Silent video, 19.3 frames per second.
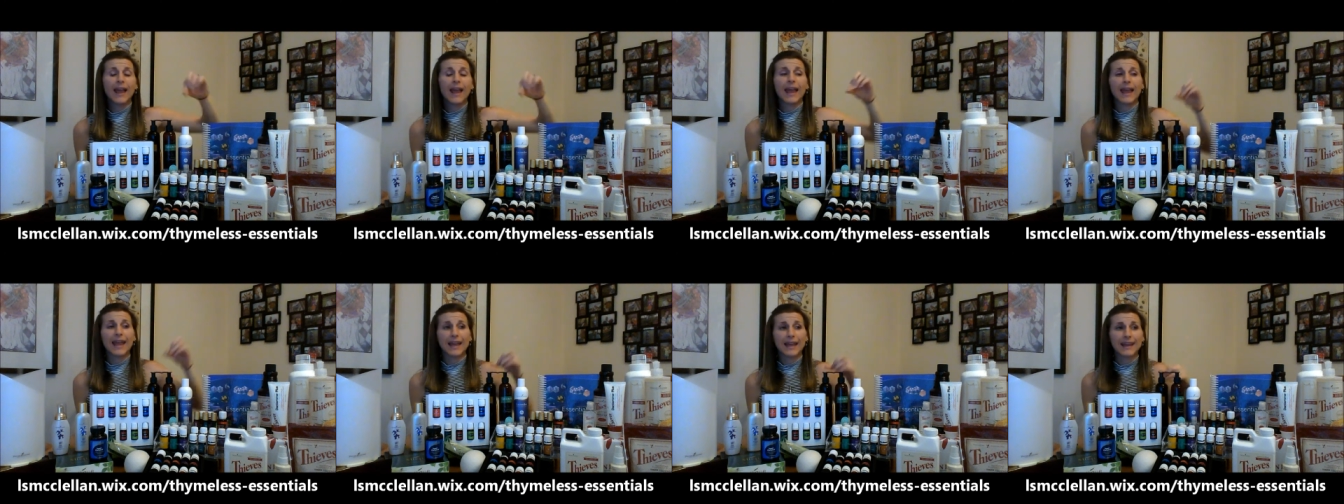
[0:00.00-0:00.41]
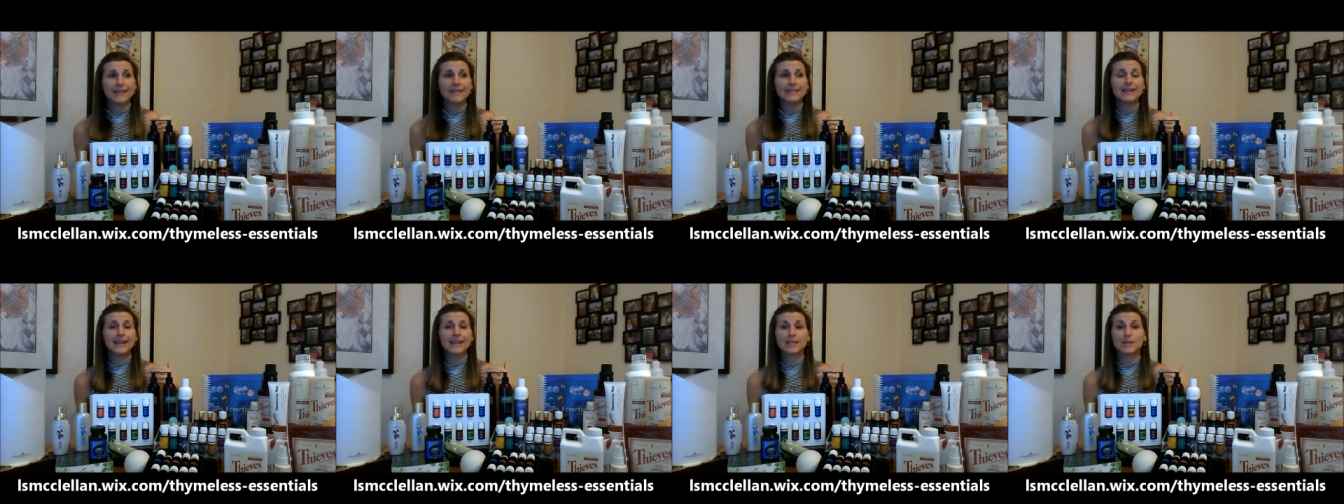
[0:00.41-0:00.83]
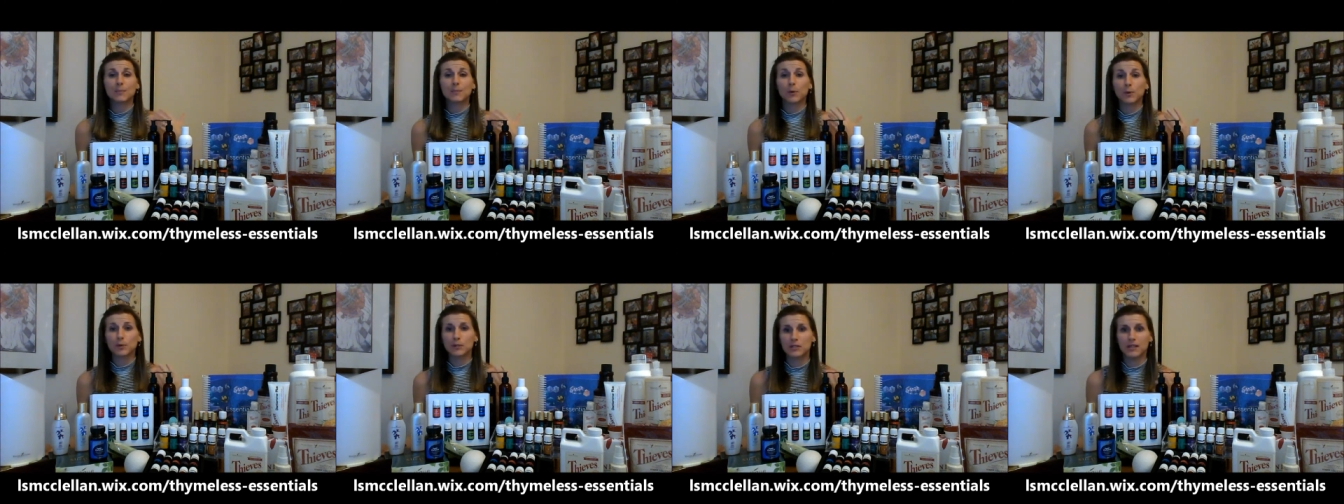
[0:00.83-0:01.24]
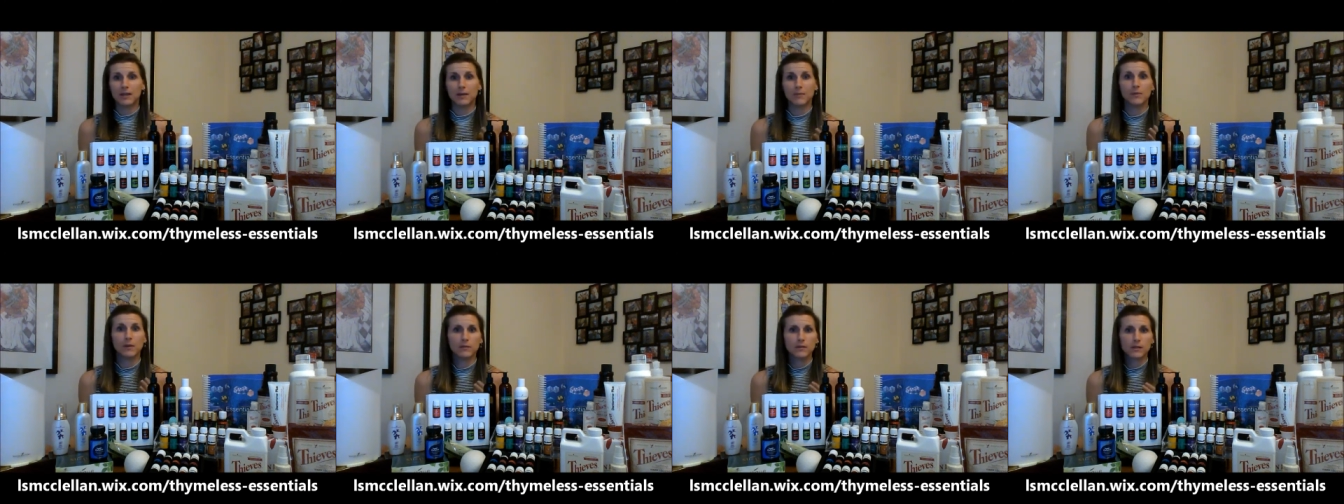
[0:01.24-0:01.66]
and it supports the
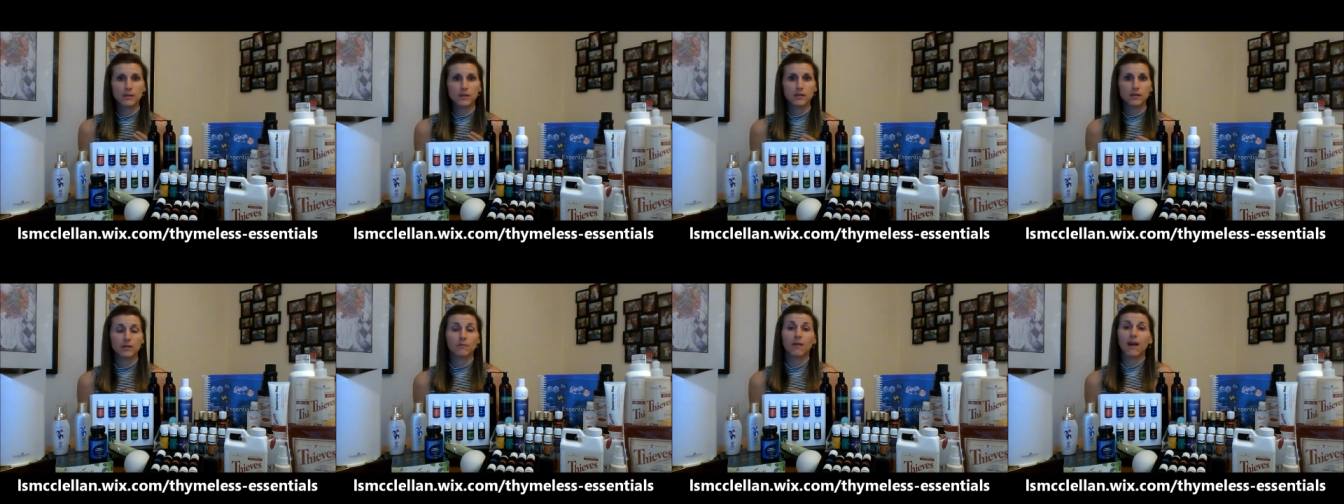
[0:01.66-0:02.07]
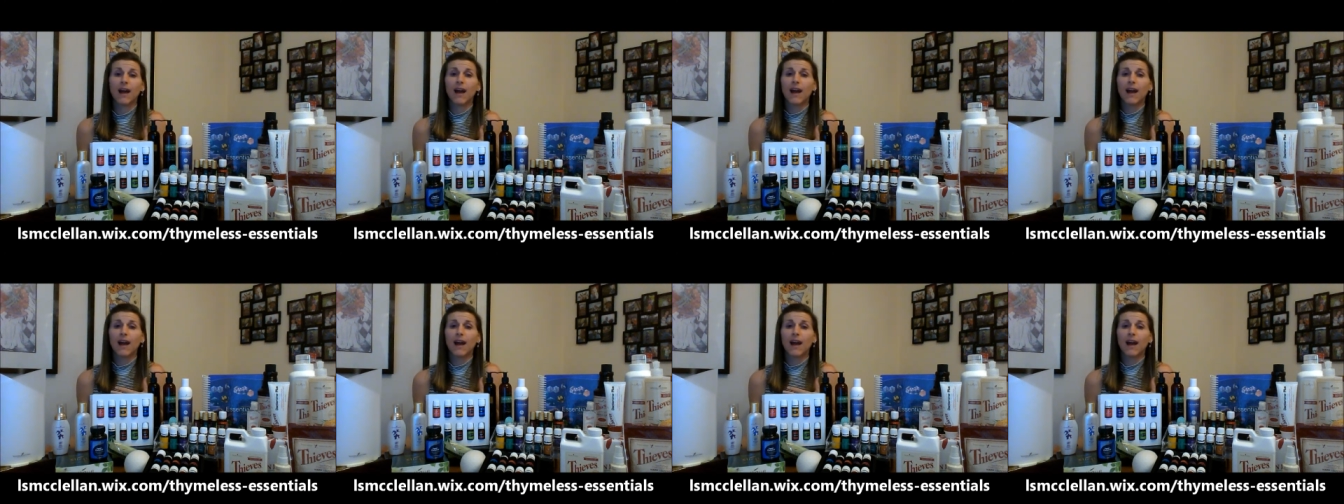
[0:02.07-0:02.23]
immune system.